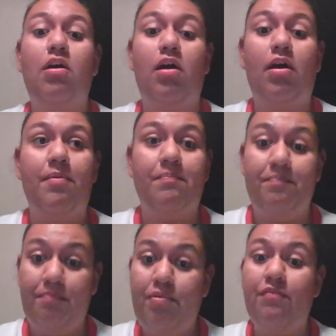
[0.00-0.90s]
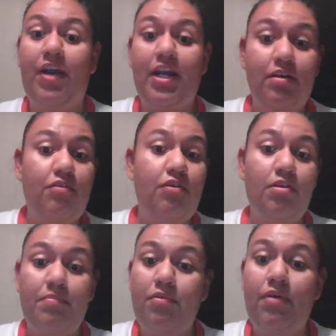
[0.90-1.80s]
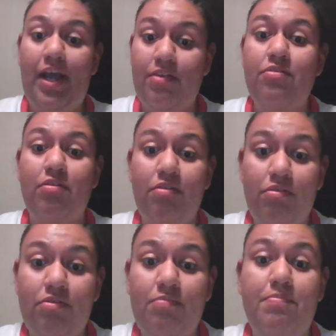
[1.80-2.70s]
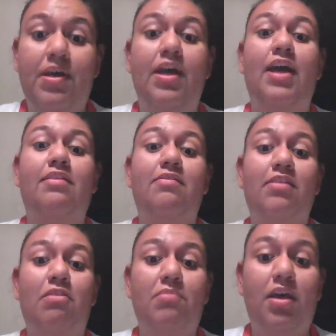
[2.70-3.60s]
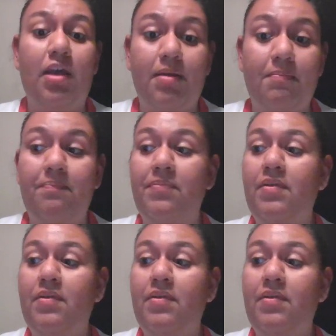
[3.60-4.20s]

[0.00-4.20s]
and provide agreeable answers, but at the same time,